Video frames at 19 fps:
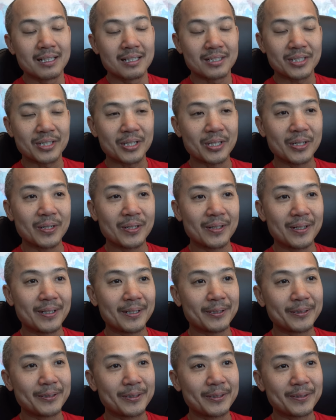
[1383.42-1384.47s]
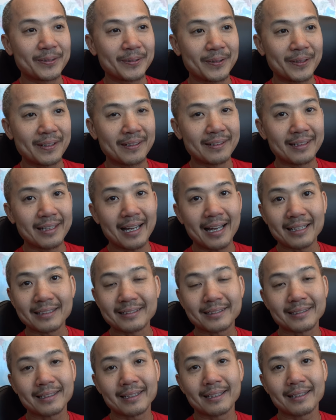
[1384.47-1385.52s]
So I
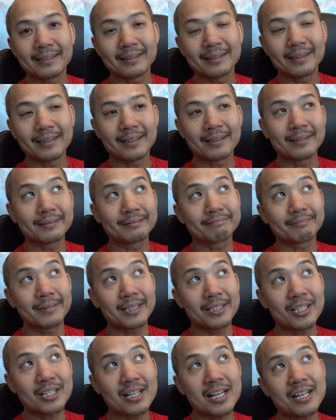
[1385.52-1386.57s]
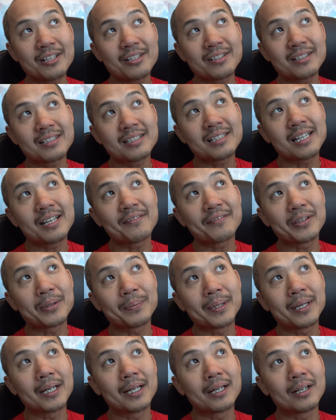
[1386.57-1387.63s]
could have saved
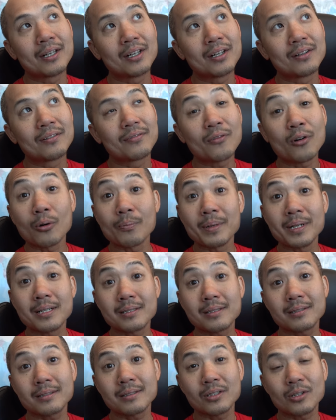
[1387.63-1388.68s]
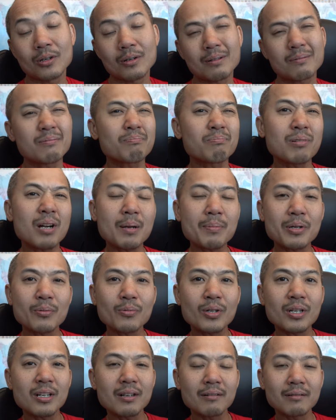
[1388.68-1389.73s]
about 4 minutes, so probably
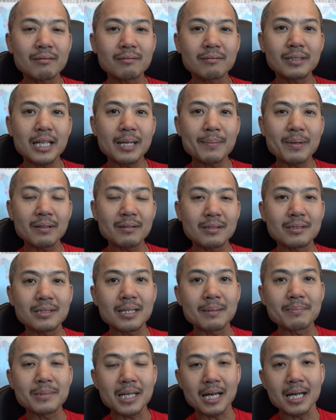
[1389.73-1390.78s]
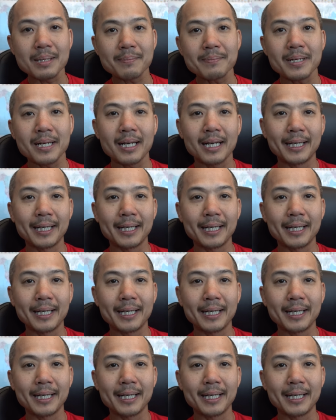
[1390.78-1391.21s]
would have came out the same time.